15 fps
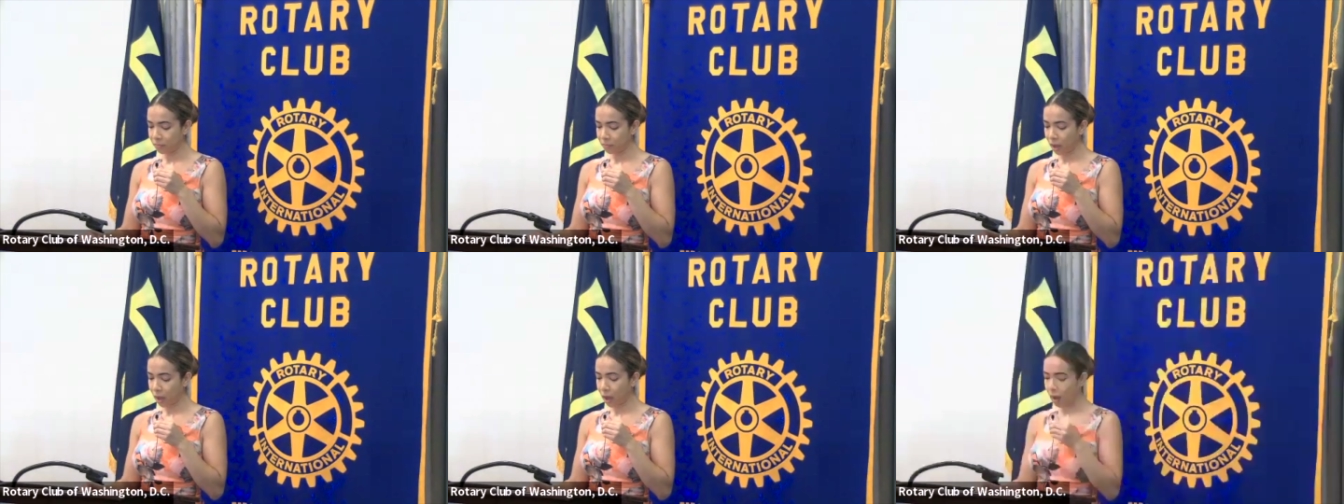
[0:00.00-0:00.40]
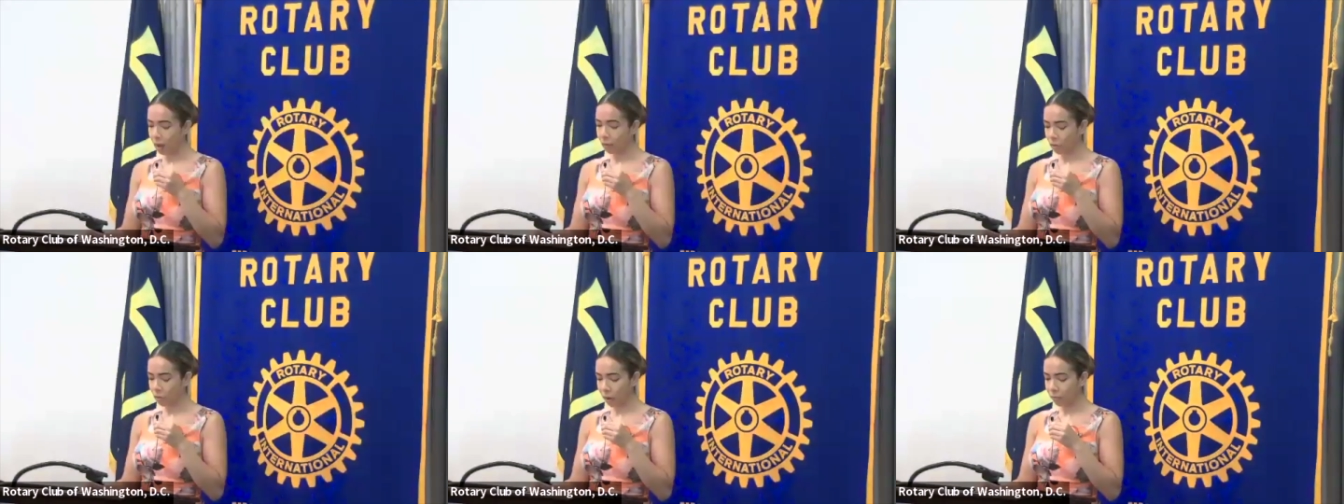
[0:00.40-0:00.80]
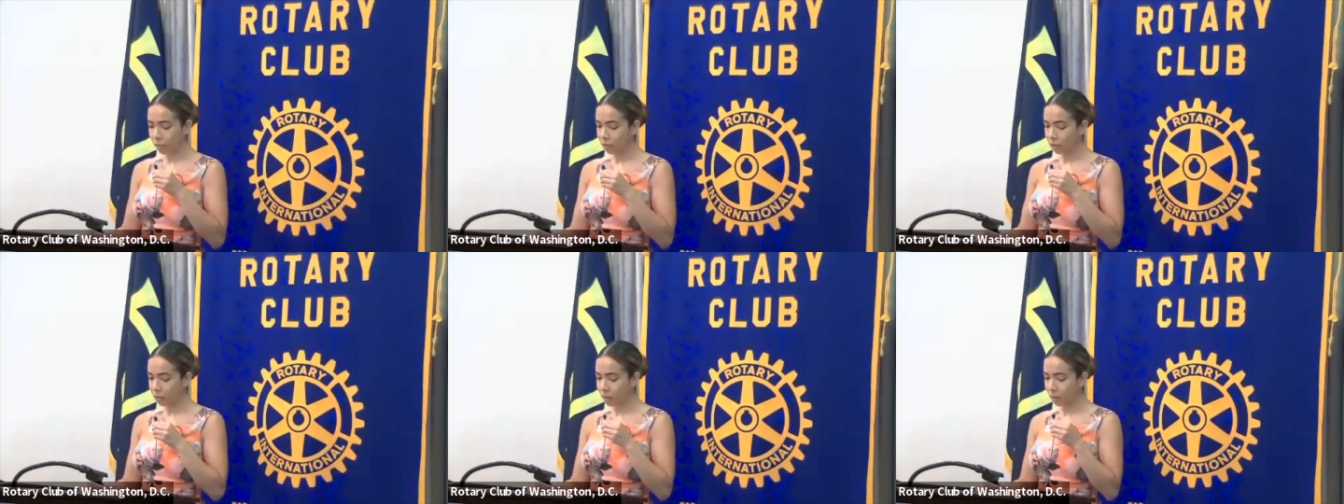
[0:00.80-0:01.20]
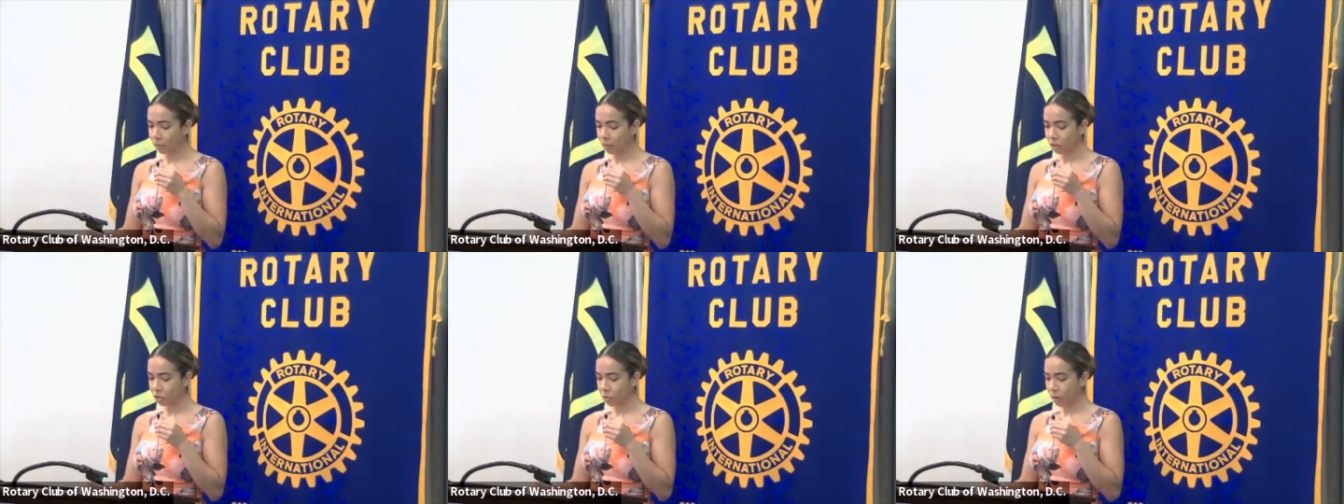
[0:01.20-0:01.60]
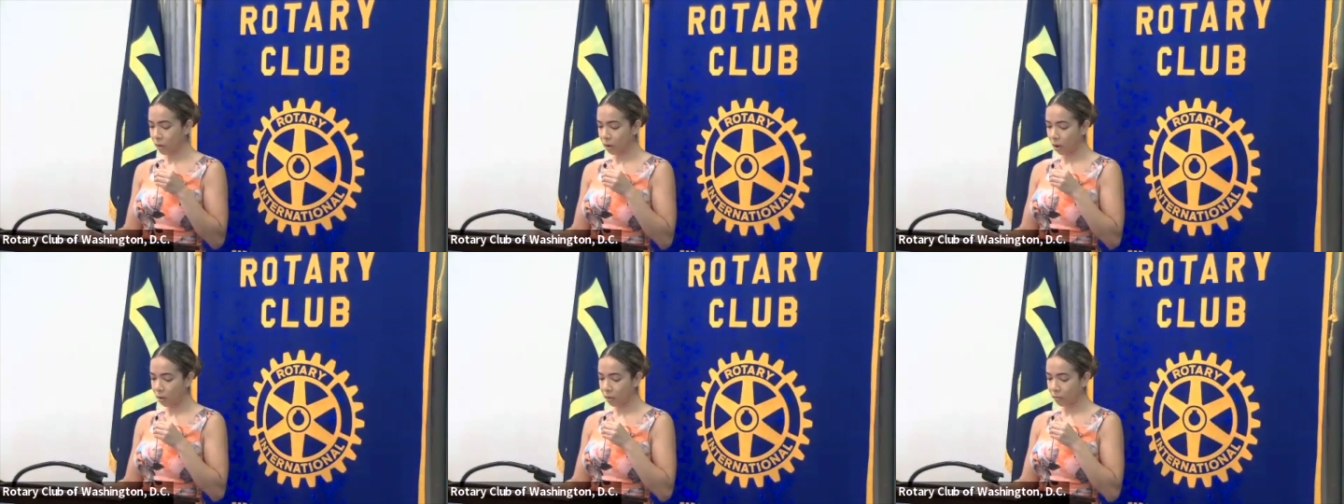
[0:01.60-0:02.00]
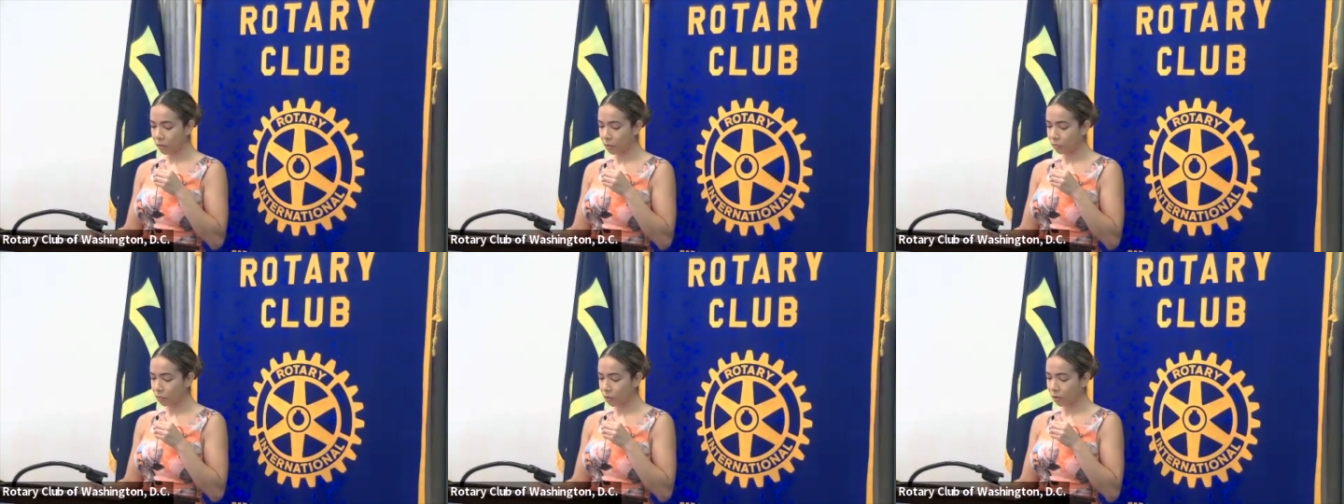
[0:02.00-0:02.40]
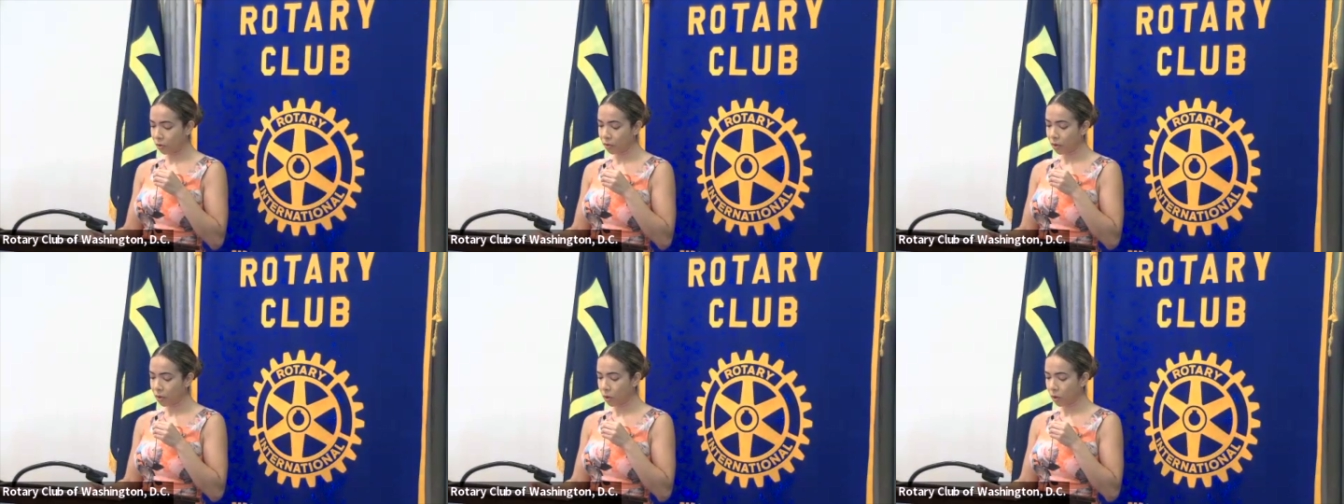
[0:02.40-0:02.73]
I am grateful to be able to join all of you in Rotary,